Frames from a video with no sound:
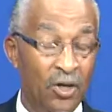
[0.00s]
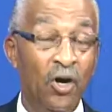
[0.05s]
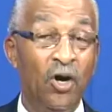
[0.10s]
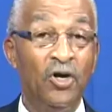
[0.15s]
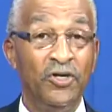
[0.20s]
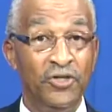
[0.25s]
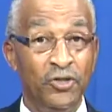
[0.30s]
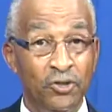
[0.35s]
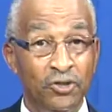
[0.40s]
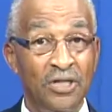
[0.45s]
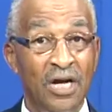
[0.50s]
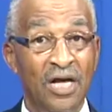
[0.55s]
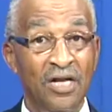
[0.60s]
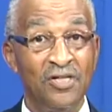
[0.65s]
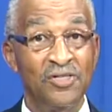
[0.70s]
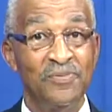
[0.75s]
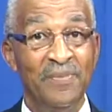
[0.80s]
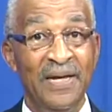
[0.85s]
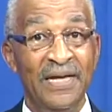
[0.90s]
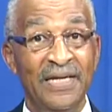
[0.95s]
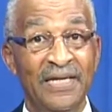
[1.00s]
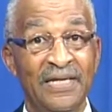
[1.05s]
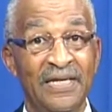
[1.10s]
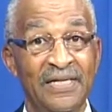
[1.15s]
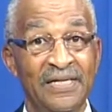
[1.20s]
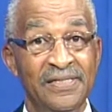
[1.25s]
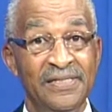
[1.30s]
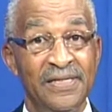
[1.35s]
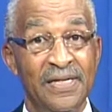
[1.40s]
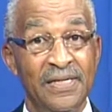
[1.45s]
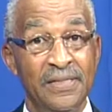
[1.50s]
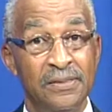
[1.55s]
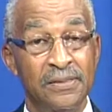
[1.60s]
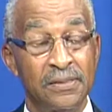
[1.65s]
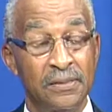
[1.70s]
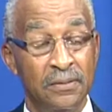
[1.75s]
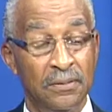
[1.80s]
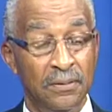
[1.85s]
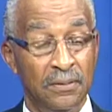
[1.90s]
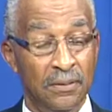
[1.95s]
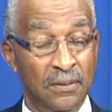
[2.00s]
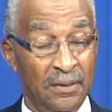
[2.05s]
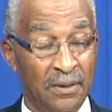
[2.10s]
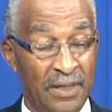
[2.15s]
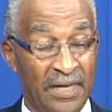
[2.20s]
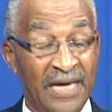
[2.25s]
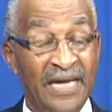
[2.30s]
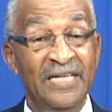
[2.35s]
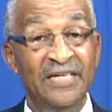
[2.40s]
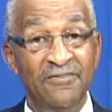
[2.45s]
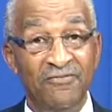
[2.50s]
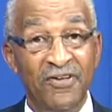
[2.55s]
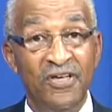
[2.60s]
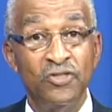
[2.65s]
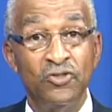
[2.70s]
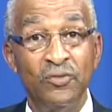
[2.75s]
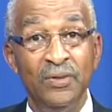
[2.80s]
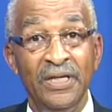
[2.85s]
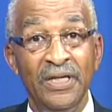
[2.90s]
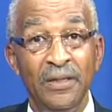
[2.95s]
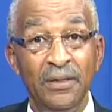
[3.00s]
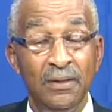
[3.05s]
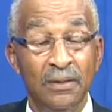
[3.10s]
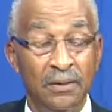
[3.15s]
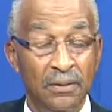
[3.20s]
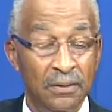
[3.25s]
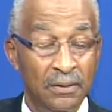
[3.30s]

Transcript: Are your dollars making any sense individually?